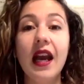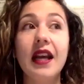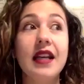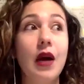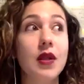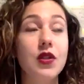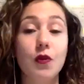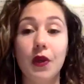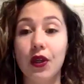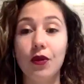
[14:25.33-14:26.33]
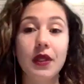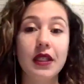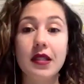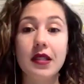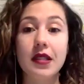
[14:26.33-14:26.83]
And now it's super humid
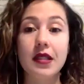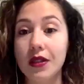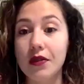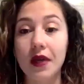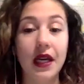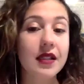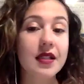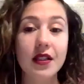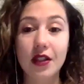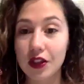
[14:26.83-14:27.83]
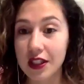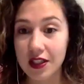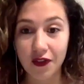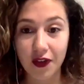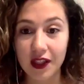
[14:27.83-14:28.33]
because it's about to rain. It's going to look
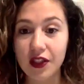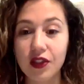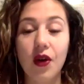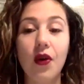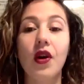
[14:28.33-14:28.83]
different, you know, or